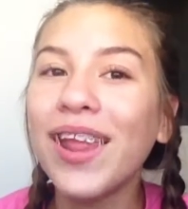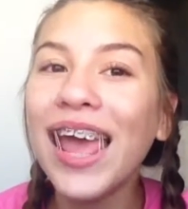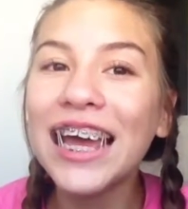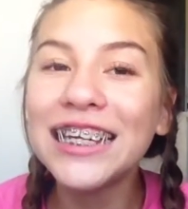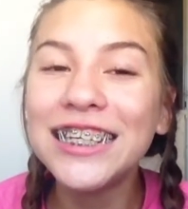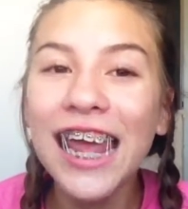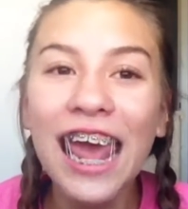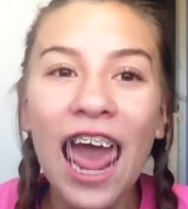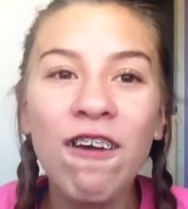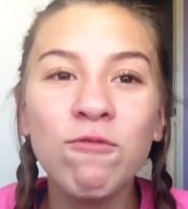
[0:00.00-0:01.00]
And
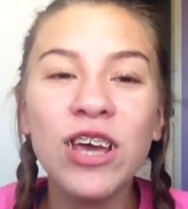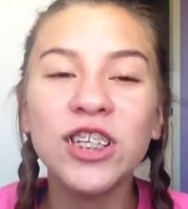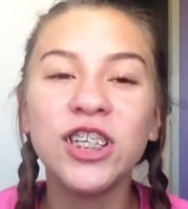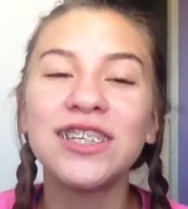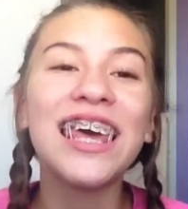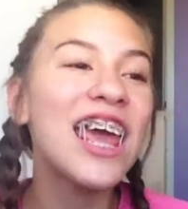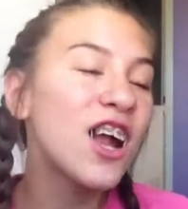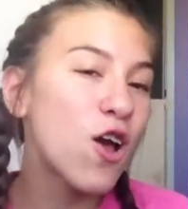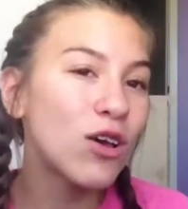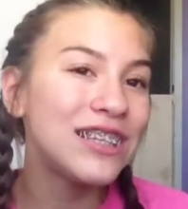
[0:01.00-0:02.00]
she's like,
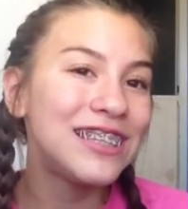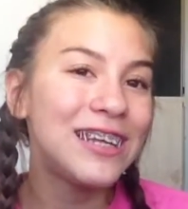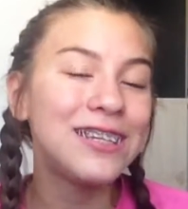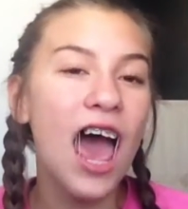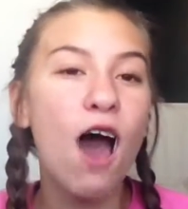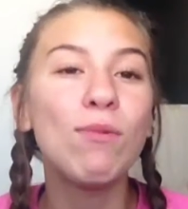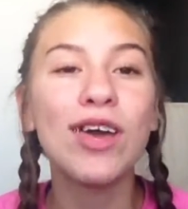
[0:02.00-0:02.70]
here, go sit down.